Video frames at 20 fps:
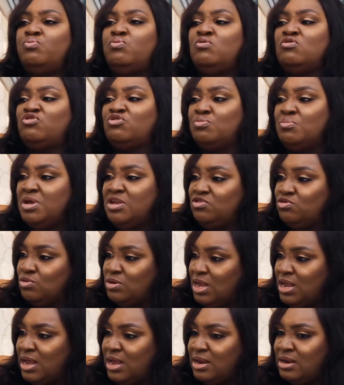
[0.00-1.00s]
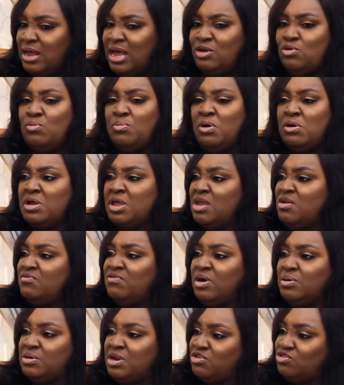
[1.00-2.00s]
push me to the end. And Ubong King
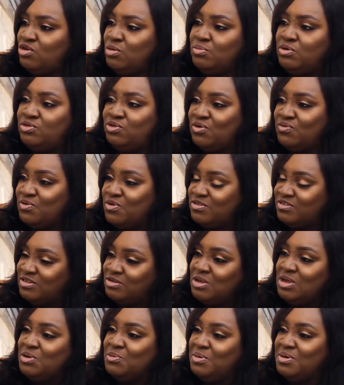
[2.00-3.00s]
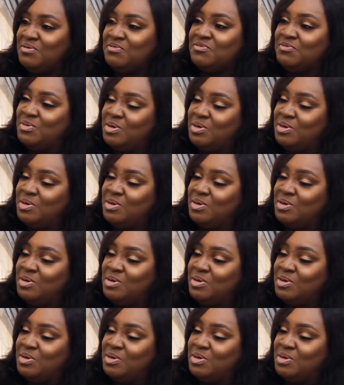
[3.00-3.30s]
Foundation, both of us, I didn't